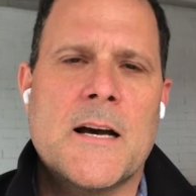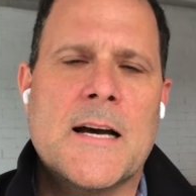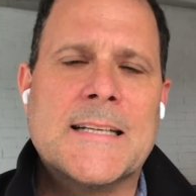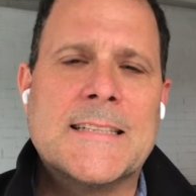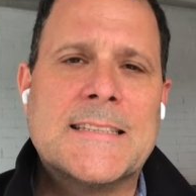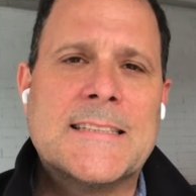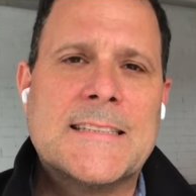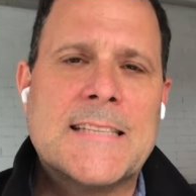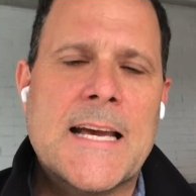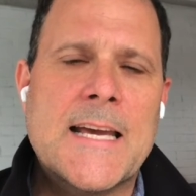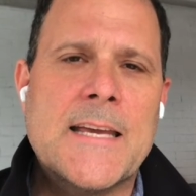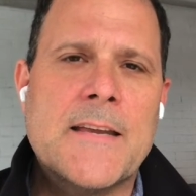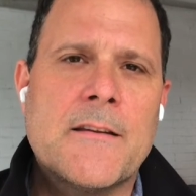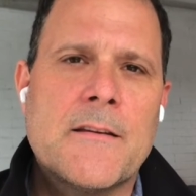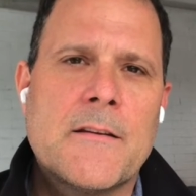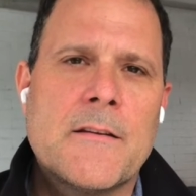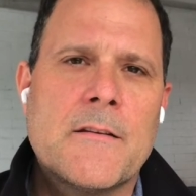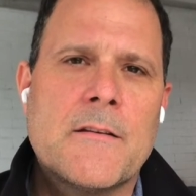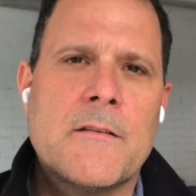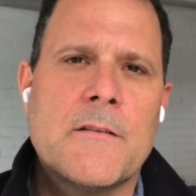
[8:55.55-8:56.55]
site
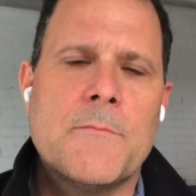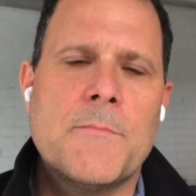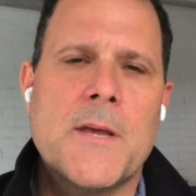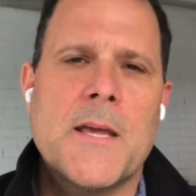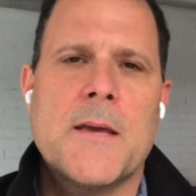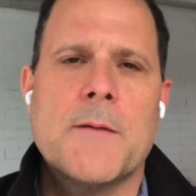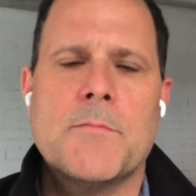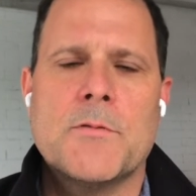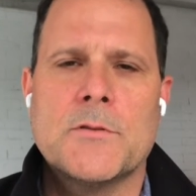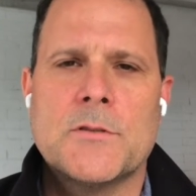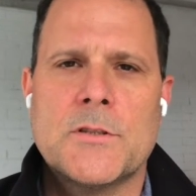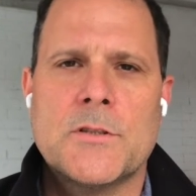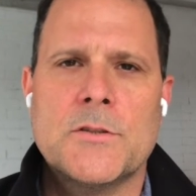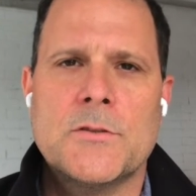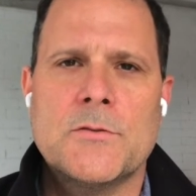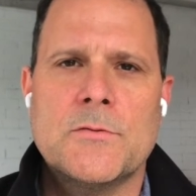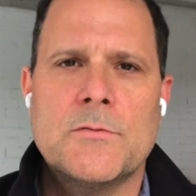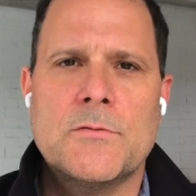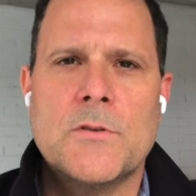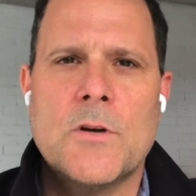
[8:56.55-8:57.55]
to be able
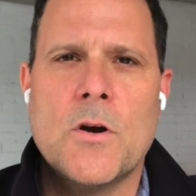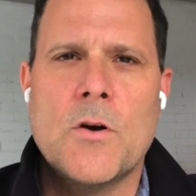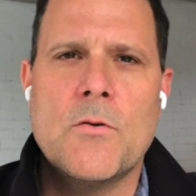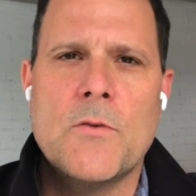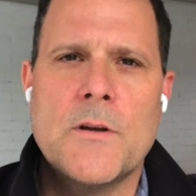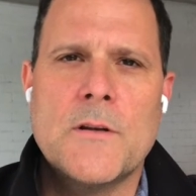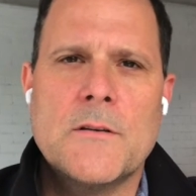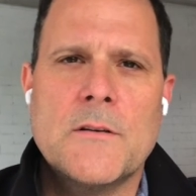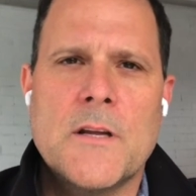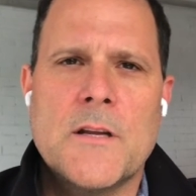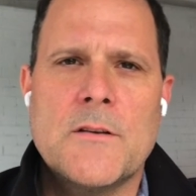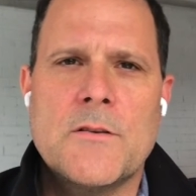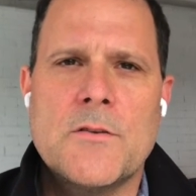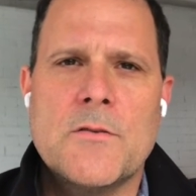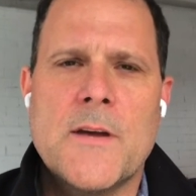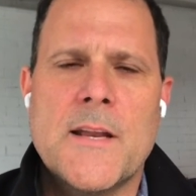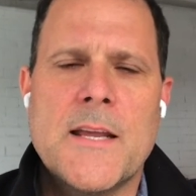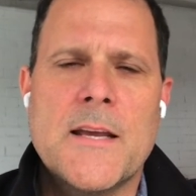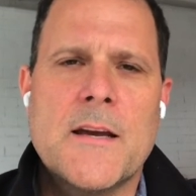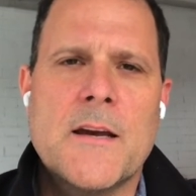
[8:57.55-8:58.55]
to go and do
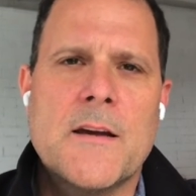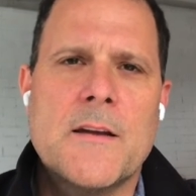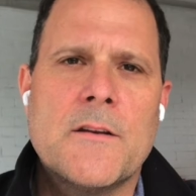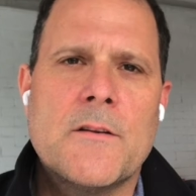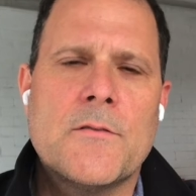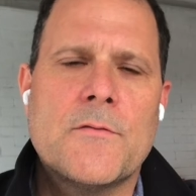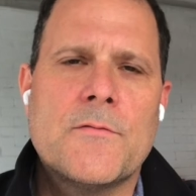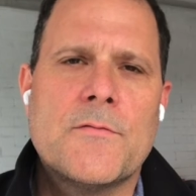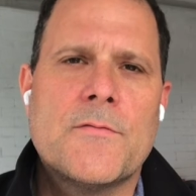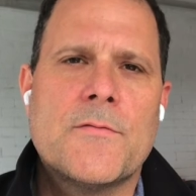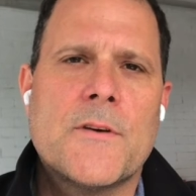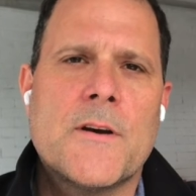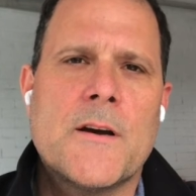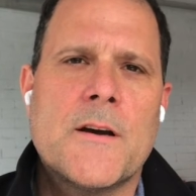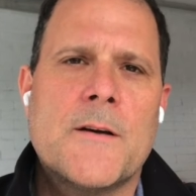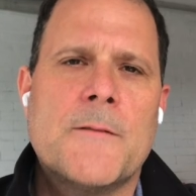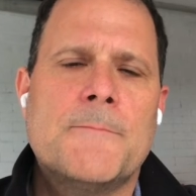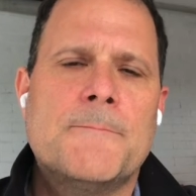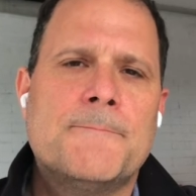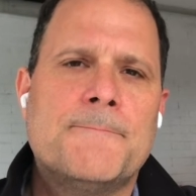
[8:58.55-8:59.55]
any kind
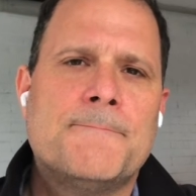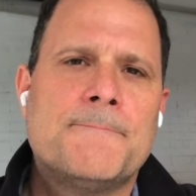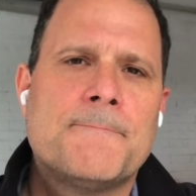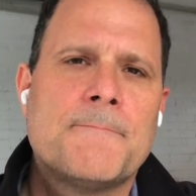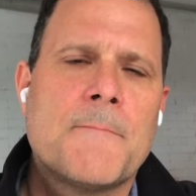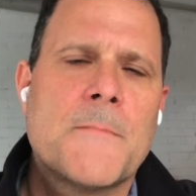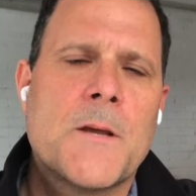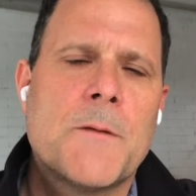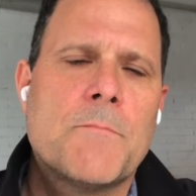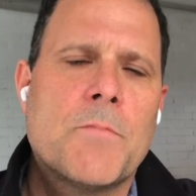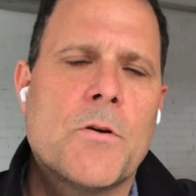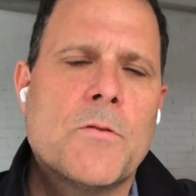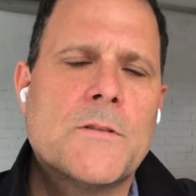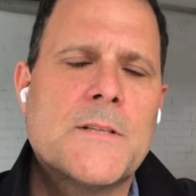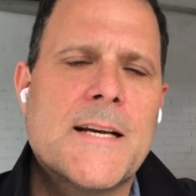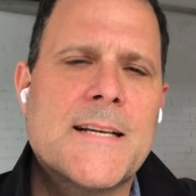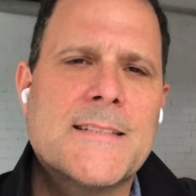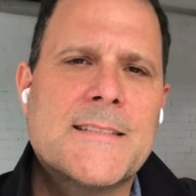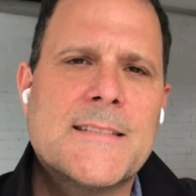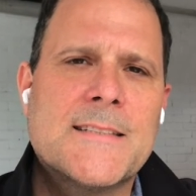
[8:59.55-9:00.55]
of
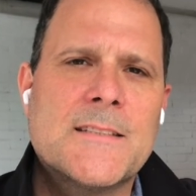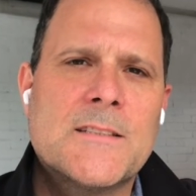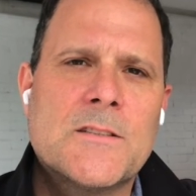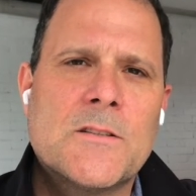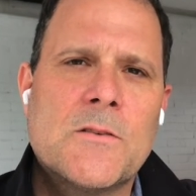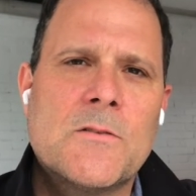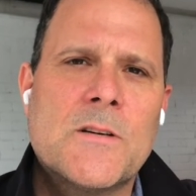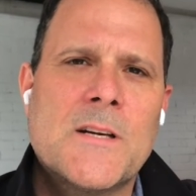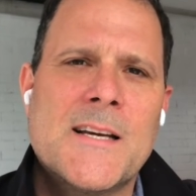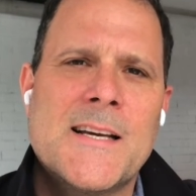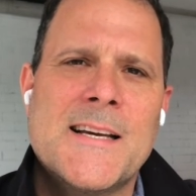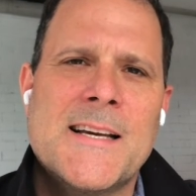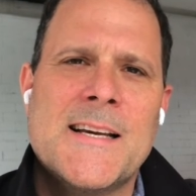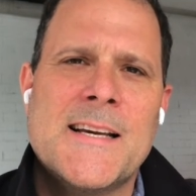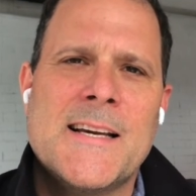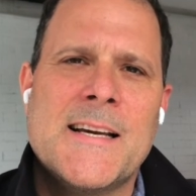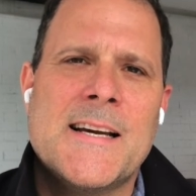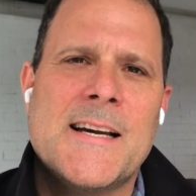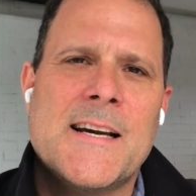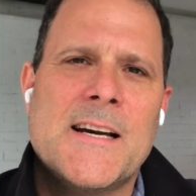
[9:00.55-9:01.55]
protesting. So
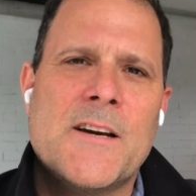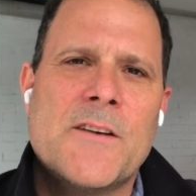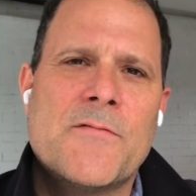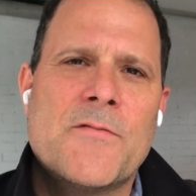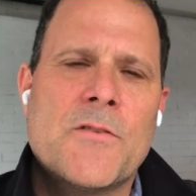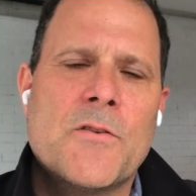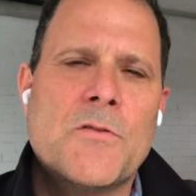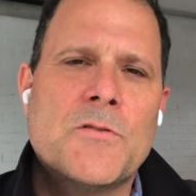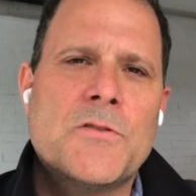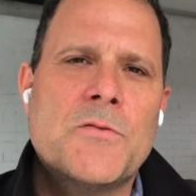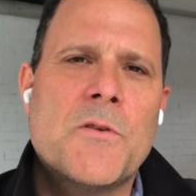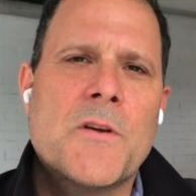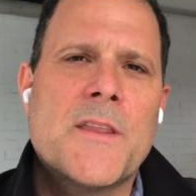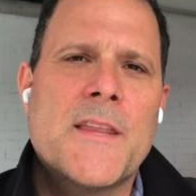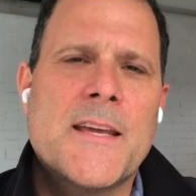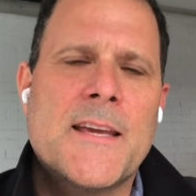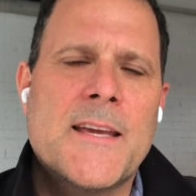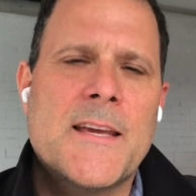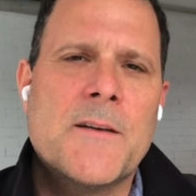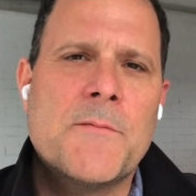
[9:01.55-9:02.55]
for those who are
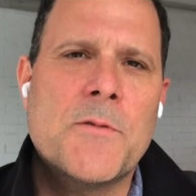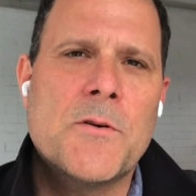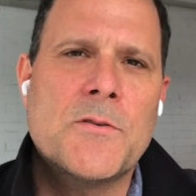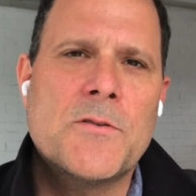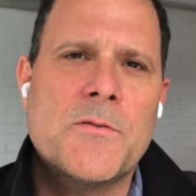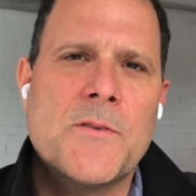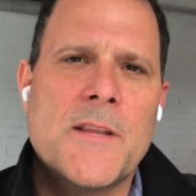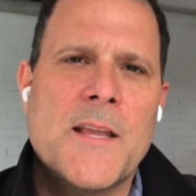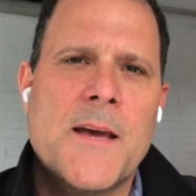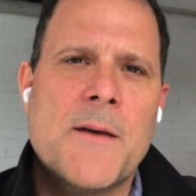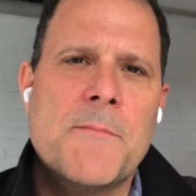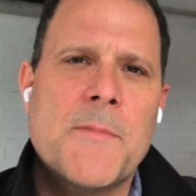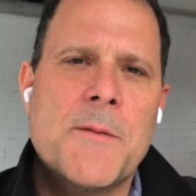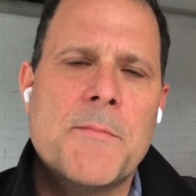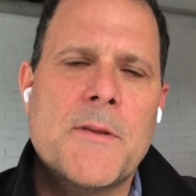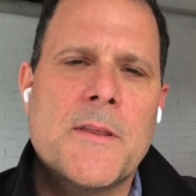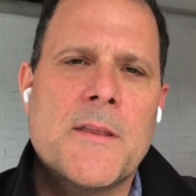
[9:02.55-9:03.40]
thinking about doing that, maybe